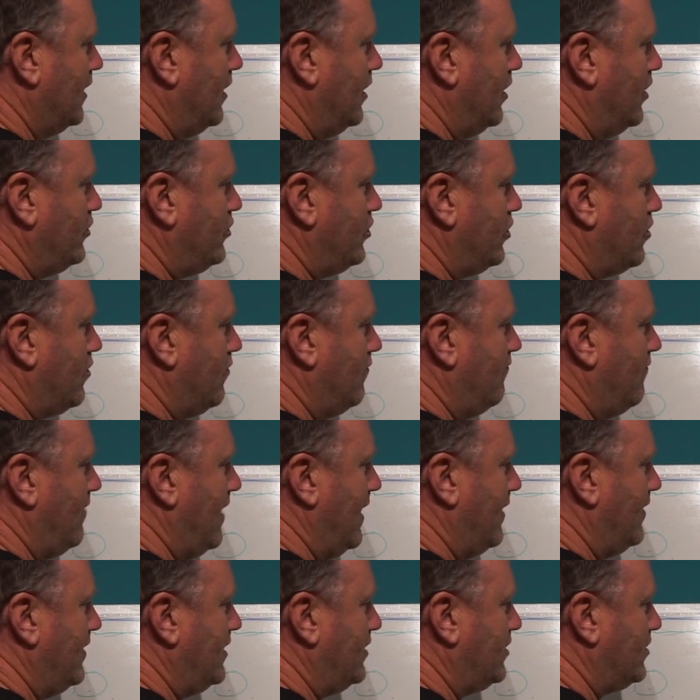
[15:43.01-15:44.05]
As you come
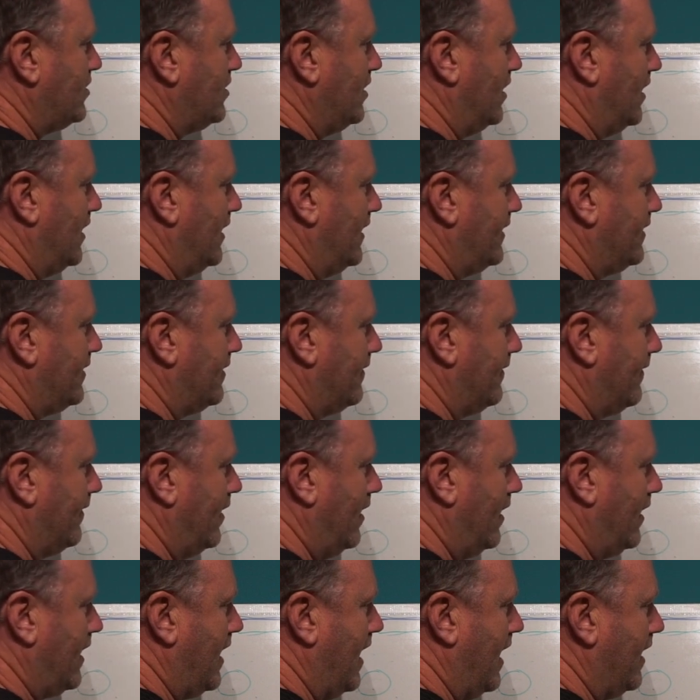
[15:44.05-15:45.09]
round this side,
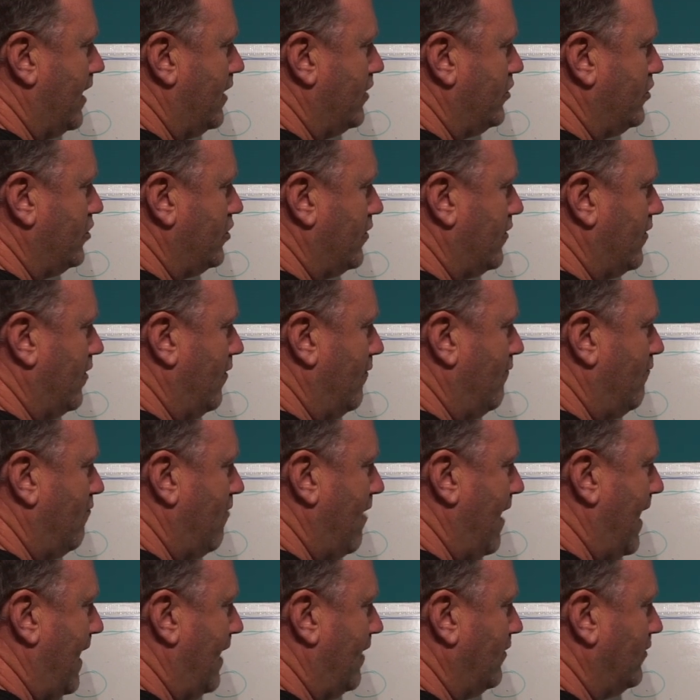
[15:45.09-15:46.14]
okay, and as you come
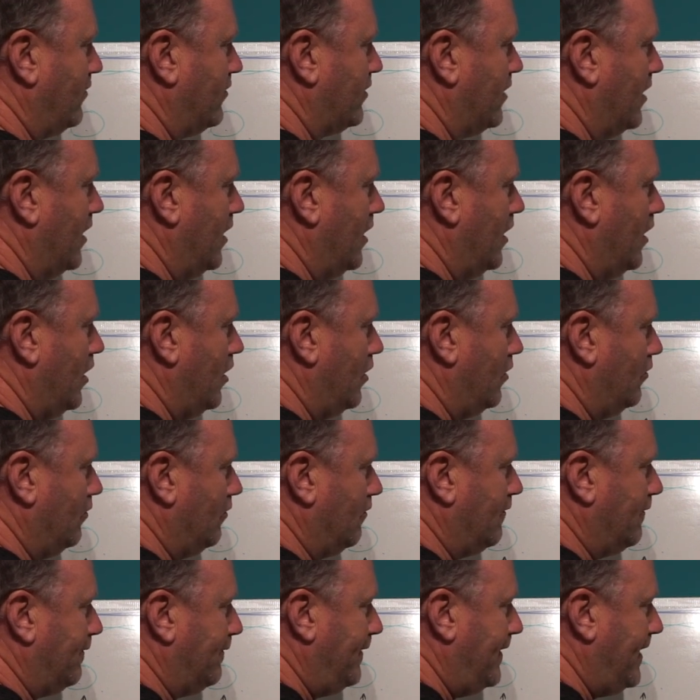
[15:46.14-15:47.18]
round,
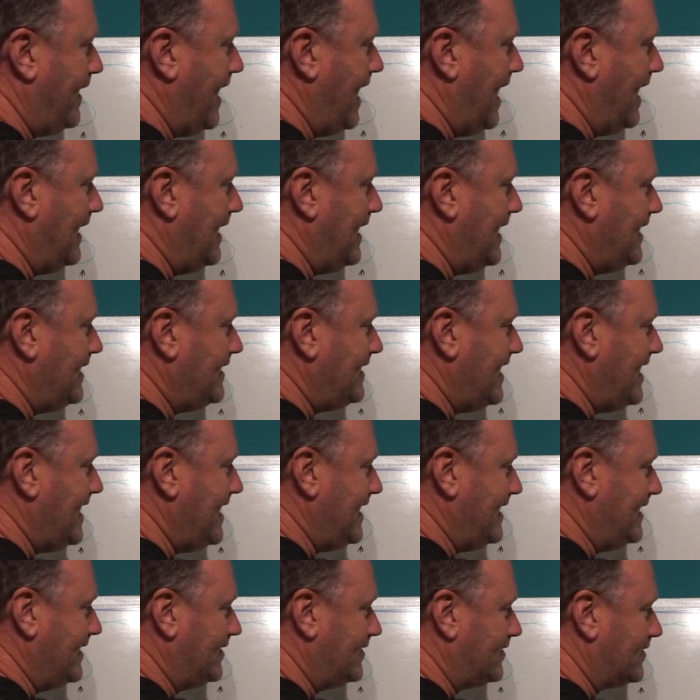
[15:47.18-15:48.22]
look for the
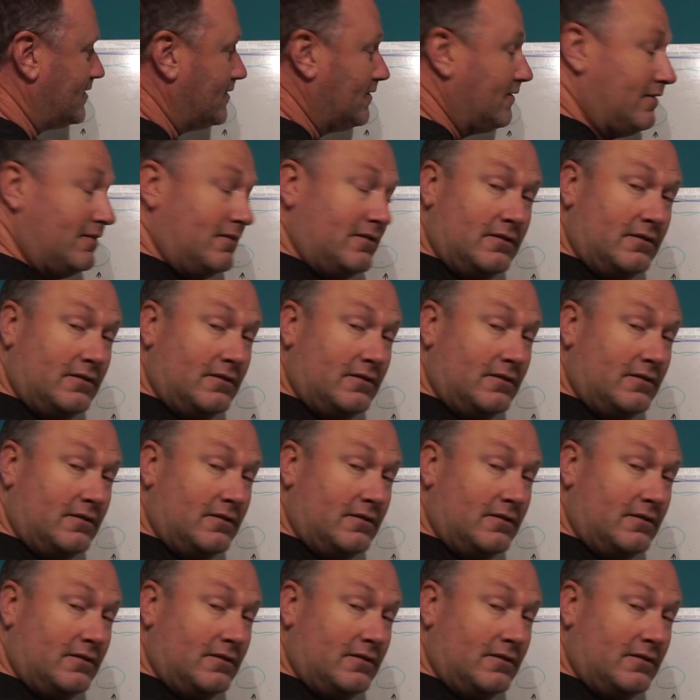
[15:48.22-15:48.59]
LEDs.